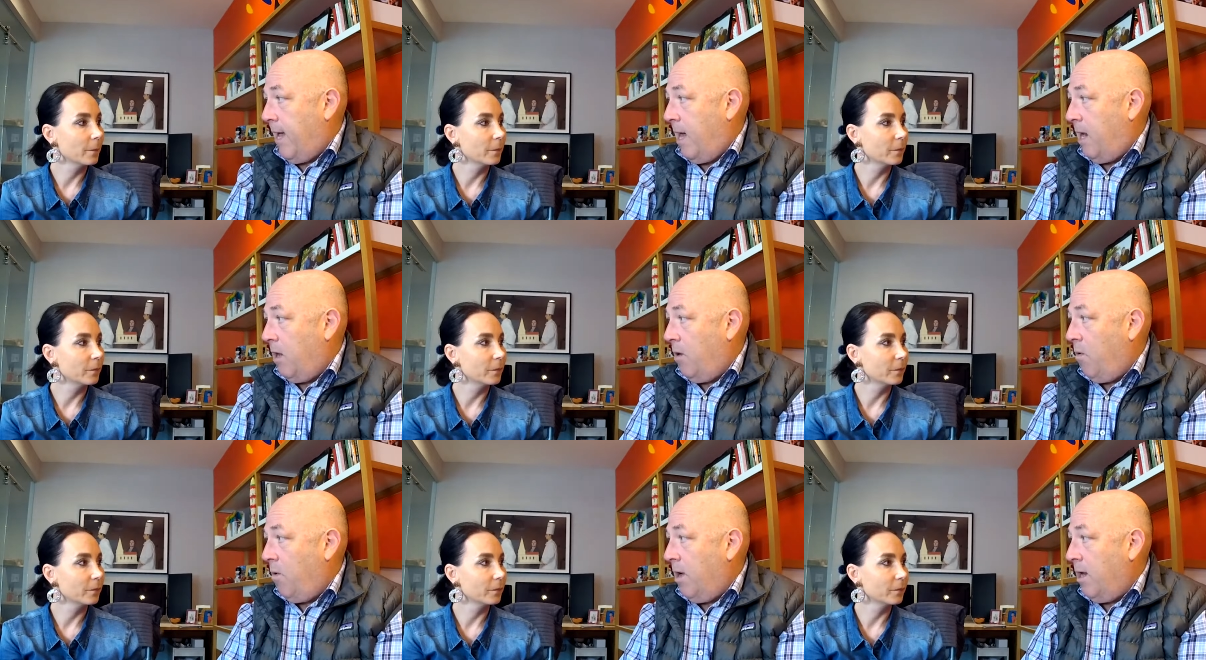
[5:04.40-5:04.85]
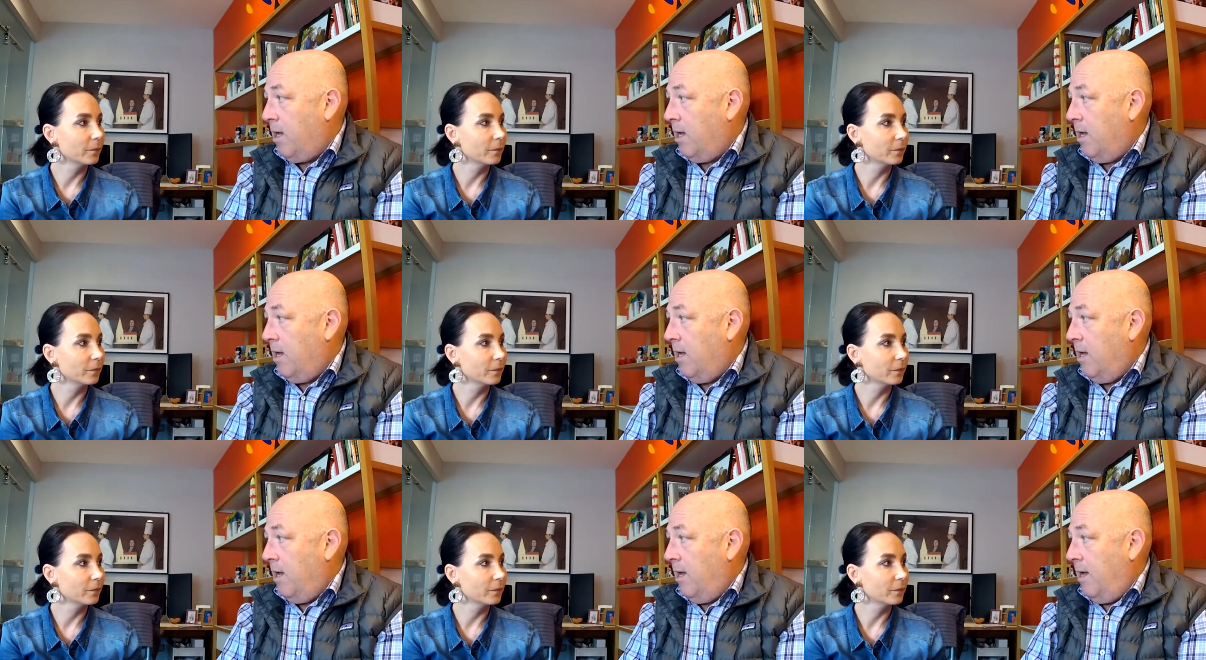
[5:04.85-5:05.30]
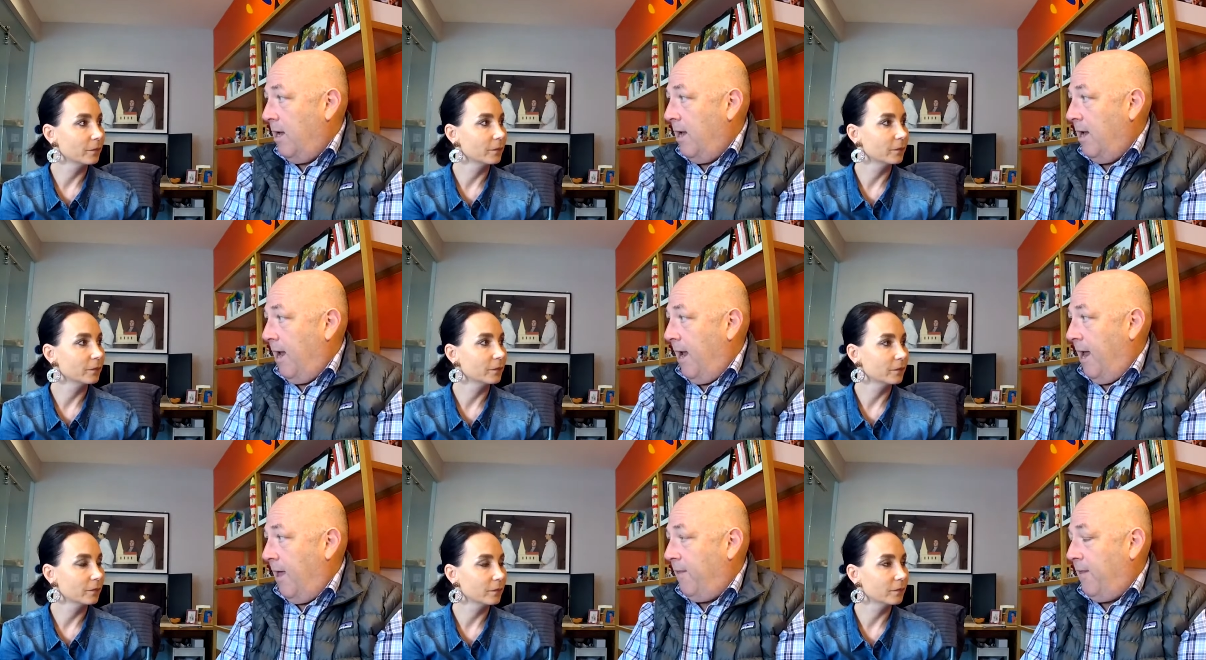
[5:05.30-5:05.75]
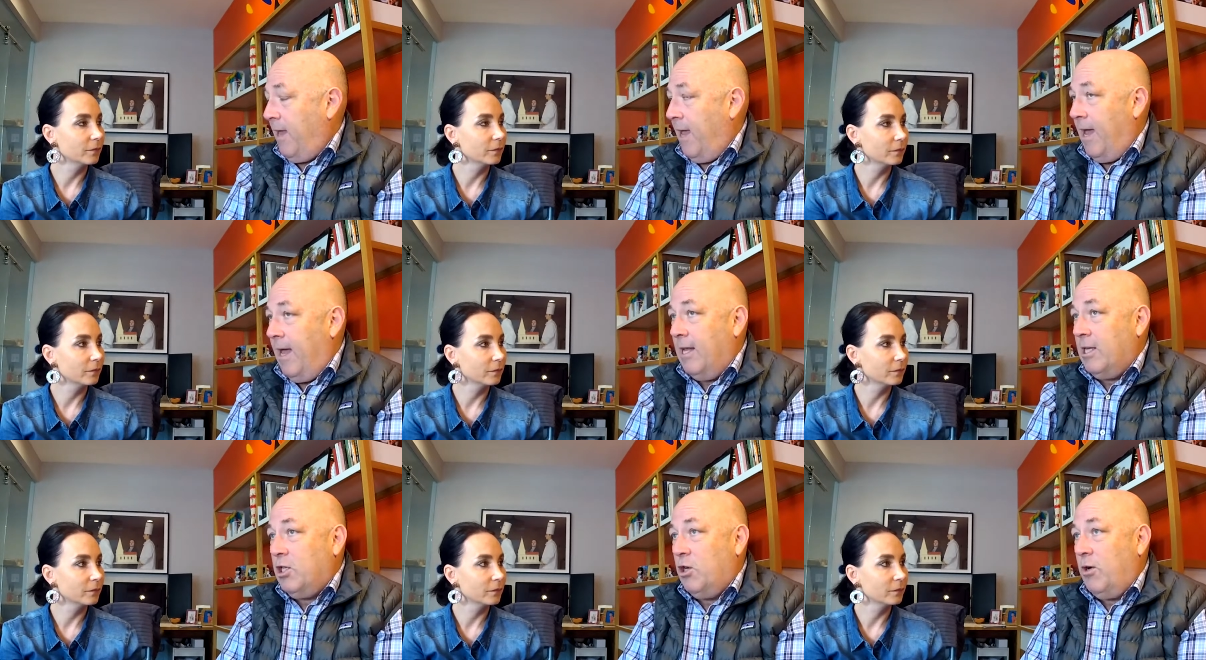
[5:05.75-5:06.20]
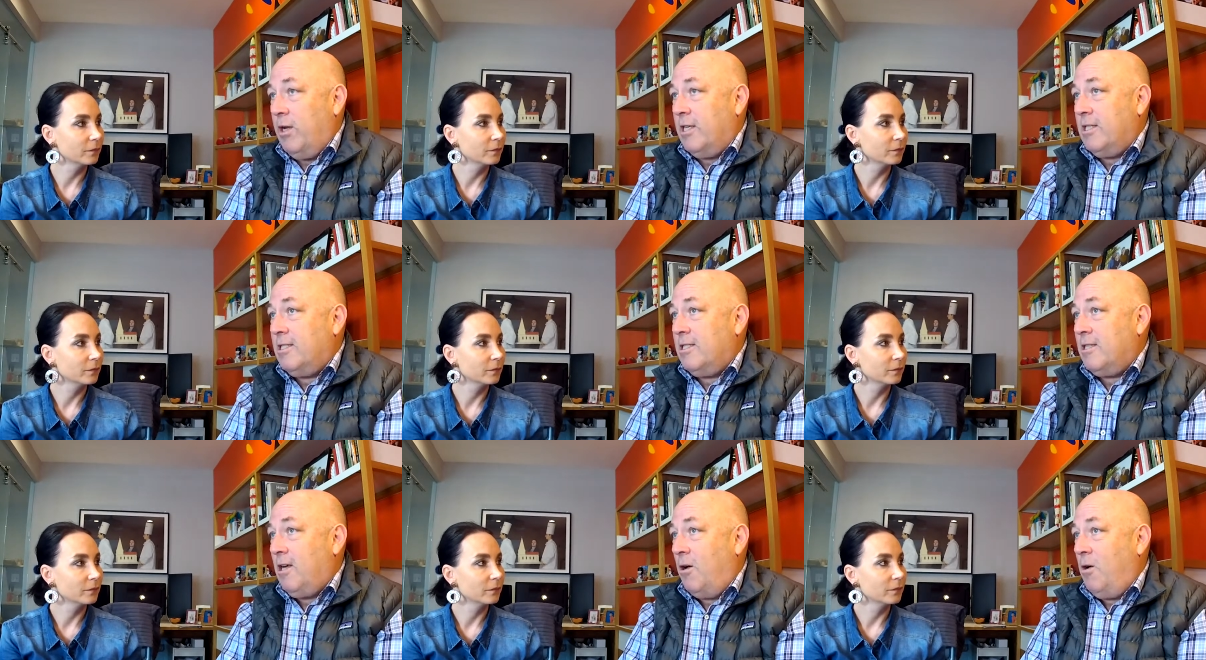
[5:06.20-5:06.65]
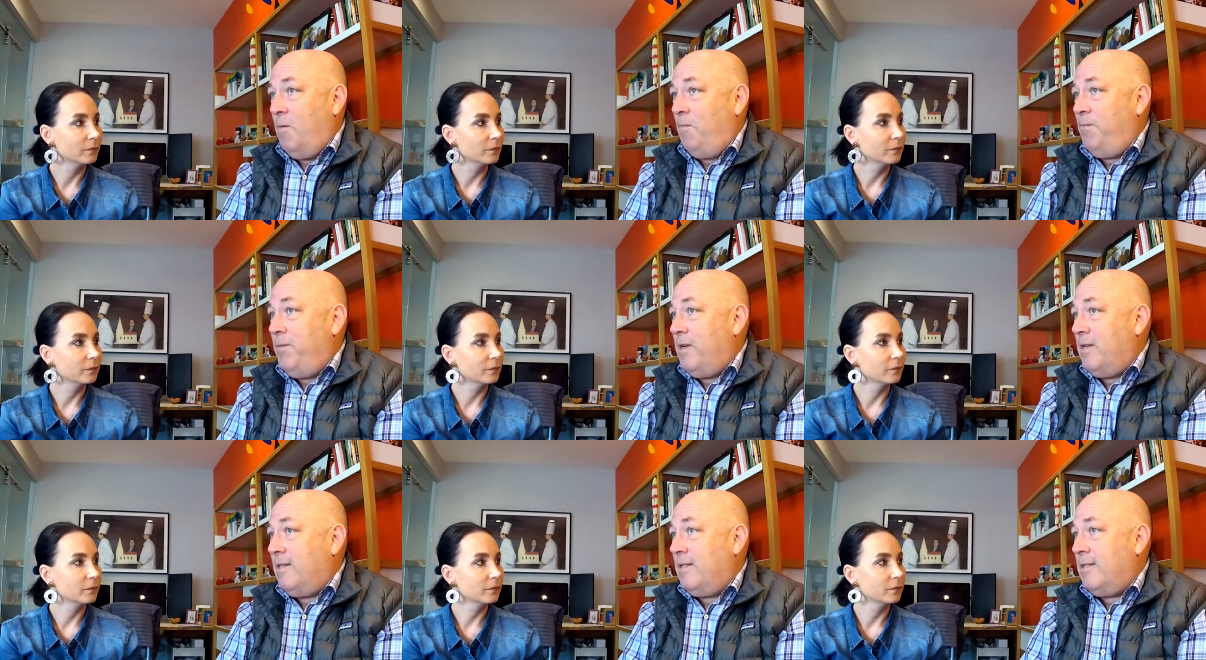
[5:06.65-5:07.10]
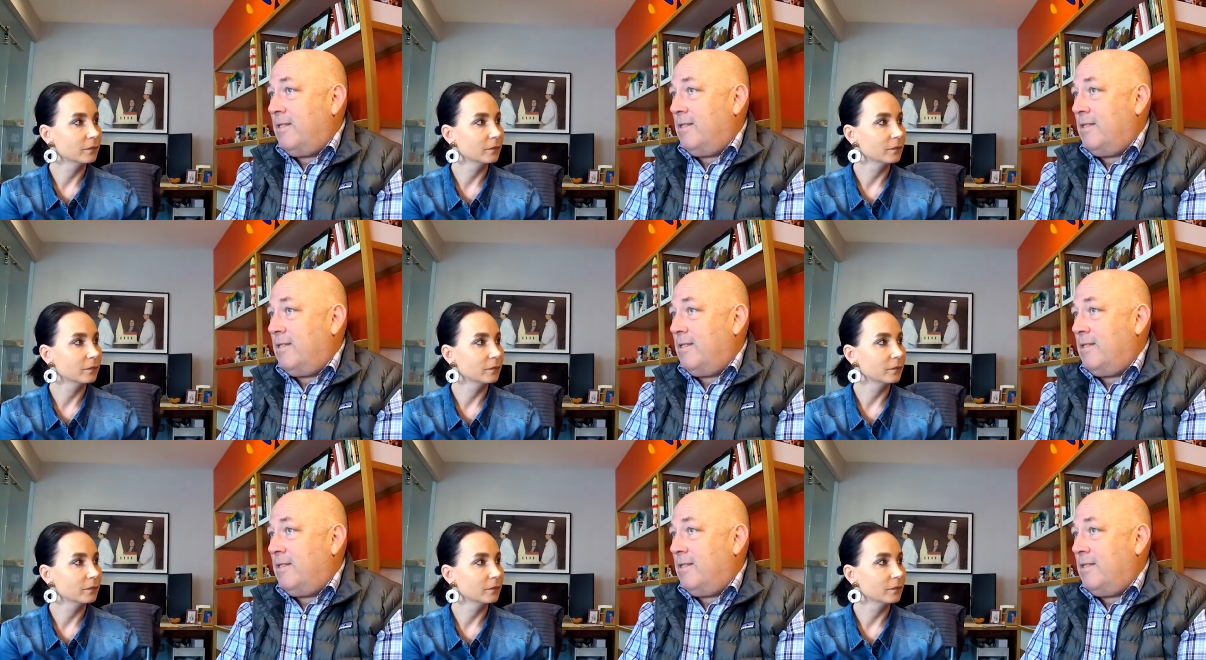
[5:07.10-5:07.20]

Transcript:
Speaker 1: category? And the answer is so